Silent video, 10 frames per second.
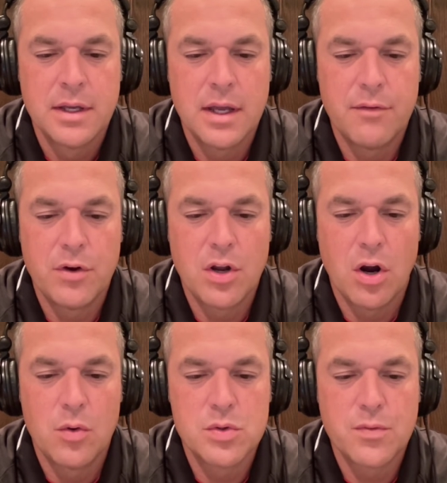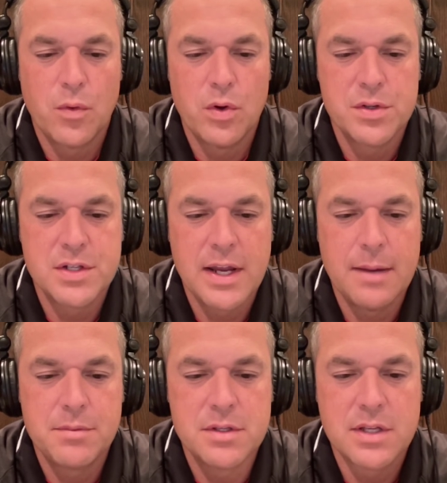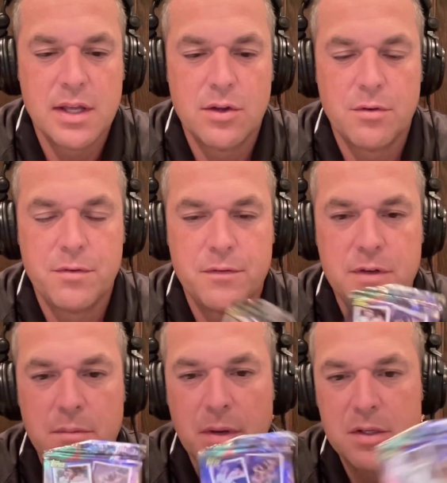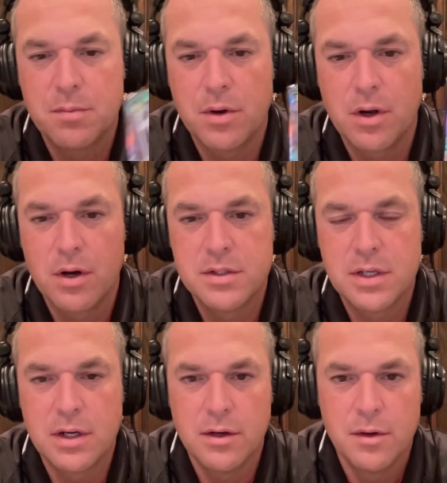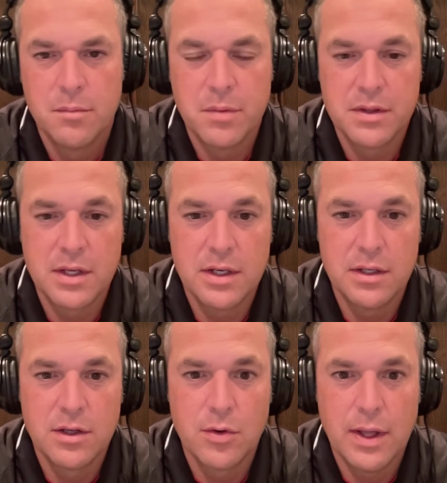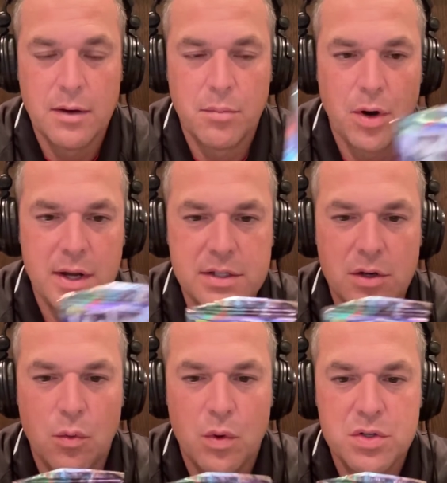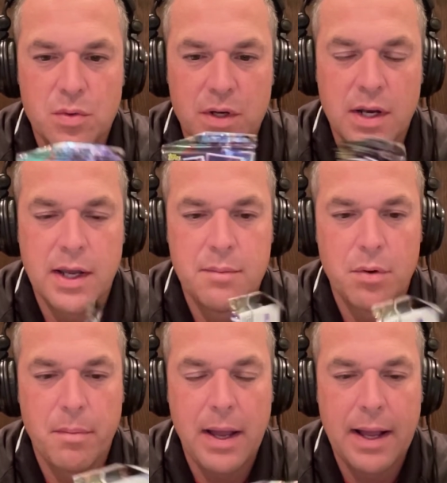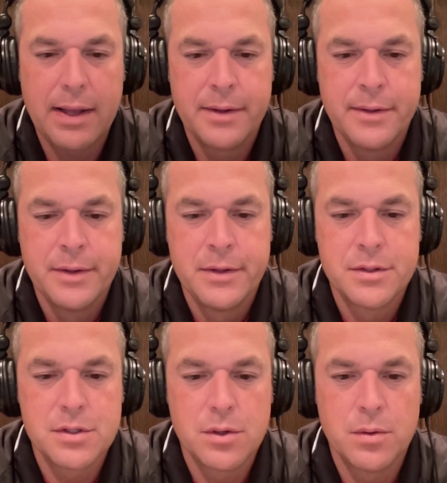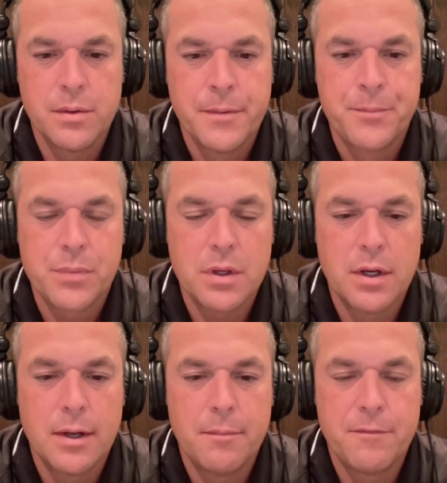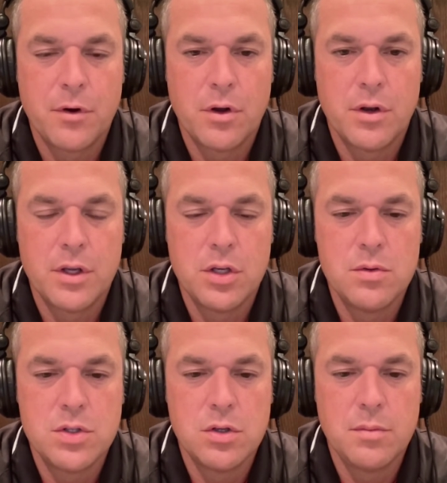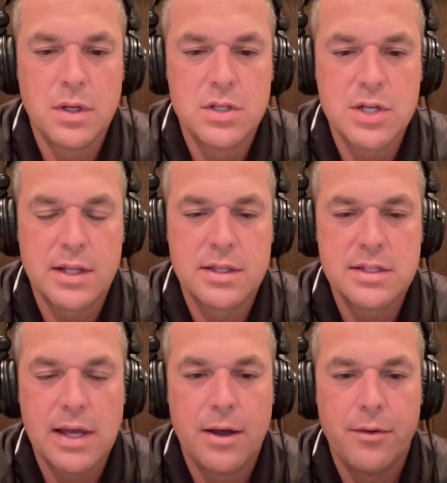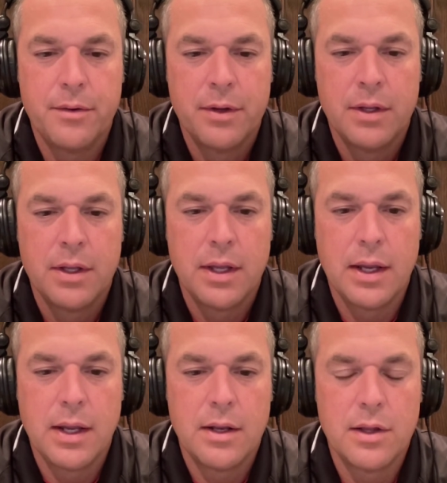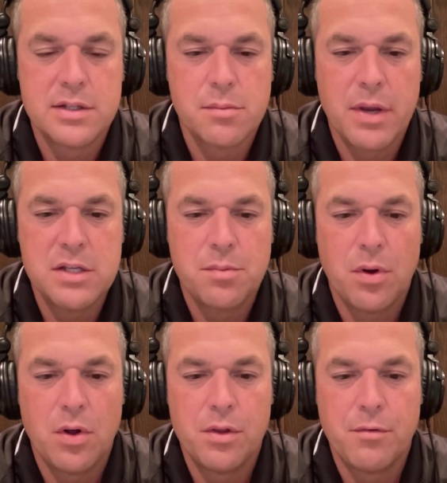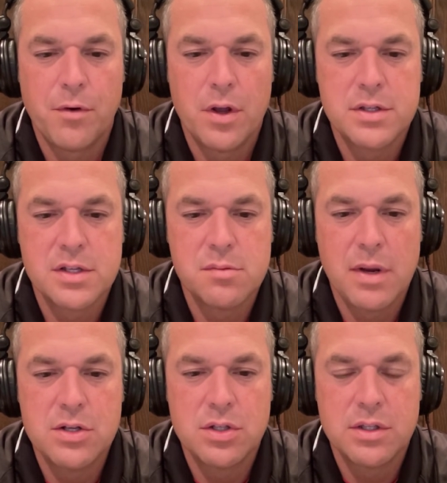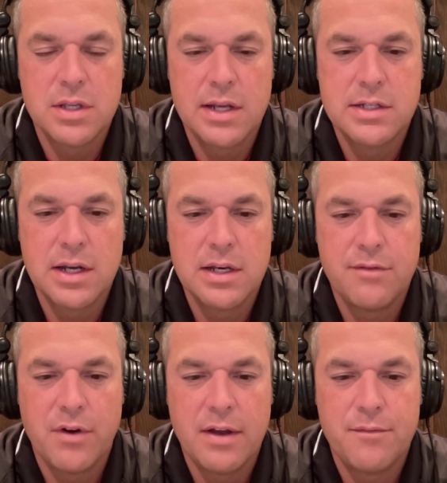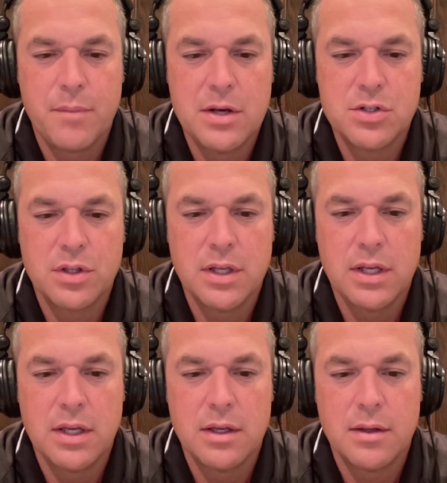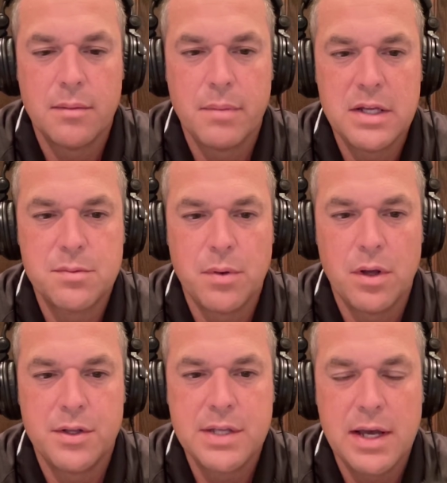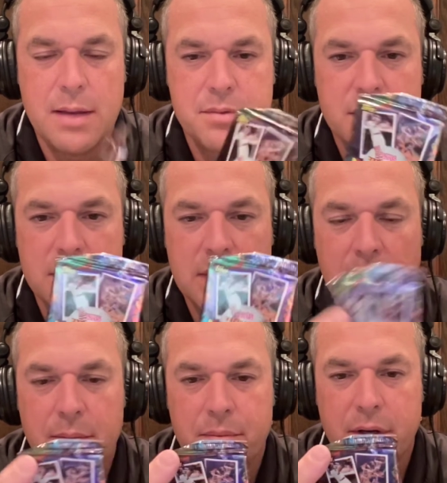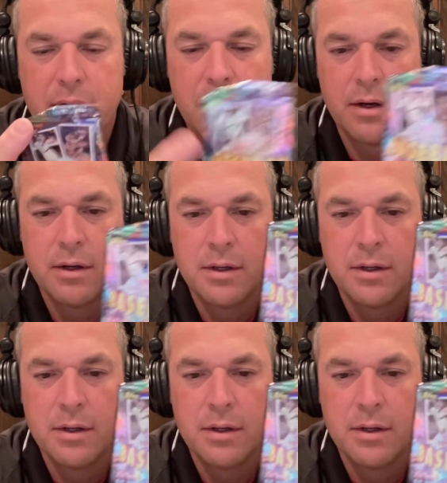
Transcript: Every card was foil stamped. It said there are 15 baseball cards here, but they didn't go down in price. They were $129 per pack. So if you're on YouTube, you can check this out. And it has a baseball in the front. It says 1995 Major League Baseball Topps at the top there.